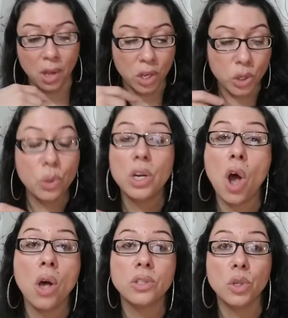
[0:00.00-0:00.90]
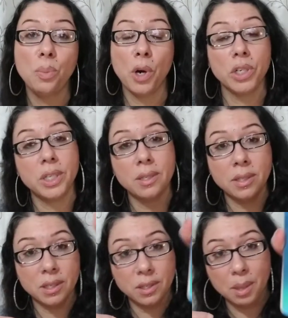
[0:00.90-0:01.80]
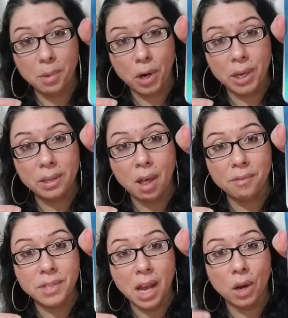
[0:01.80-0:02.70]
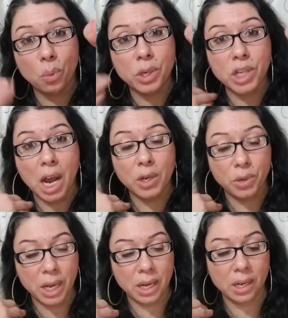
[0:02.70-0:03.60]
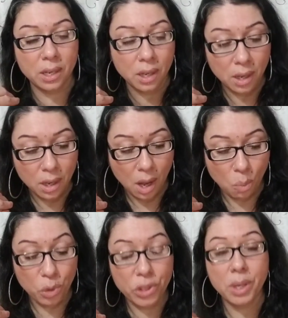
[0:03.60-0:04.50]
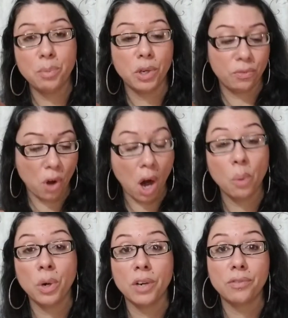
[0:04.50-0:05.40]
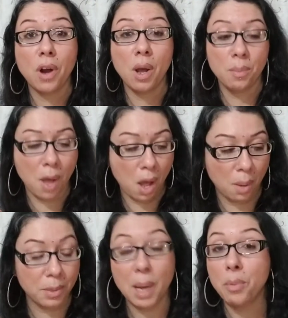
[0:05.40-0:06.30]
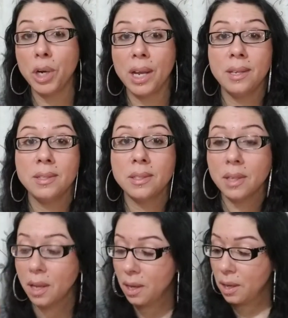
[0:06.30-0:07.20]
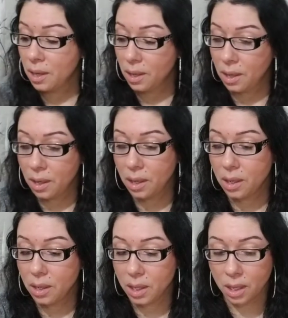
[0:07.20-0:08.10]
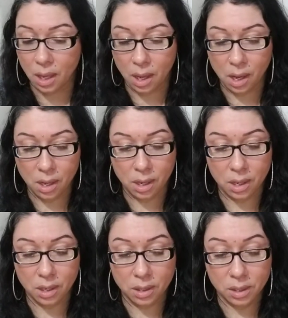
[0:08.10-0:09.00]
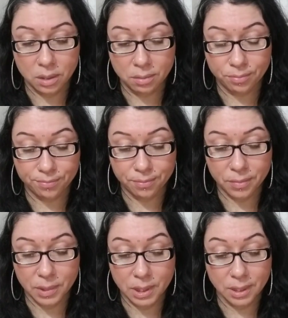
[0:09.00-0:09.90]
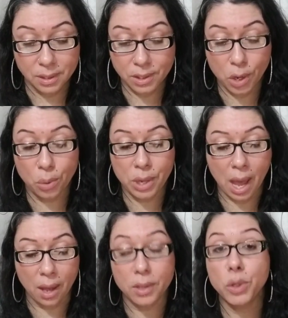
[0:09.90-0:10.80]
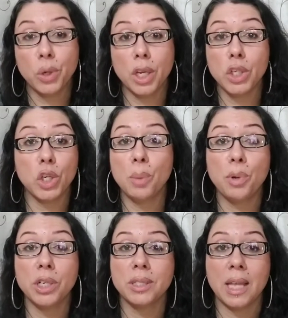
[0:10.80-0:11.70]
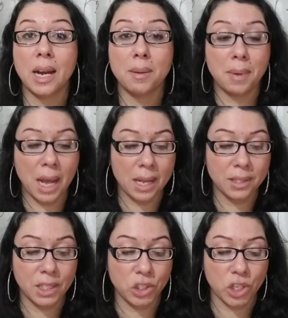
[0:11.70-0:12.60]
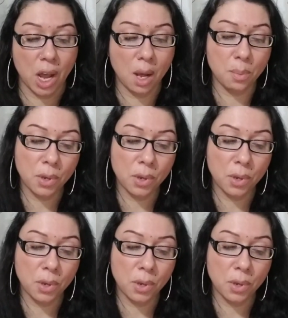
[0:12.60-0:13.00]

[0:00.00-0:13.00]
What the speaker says: You can also purchase this Lemurian Love Deck, which I created with the beautiful artwork from Kimberkiss. You can purchase that on my Etsy shop.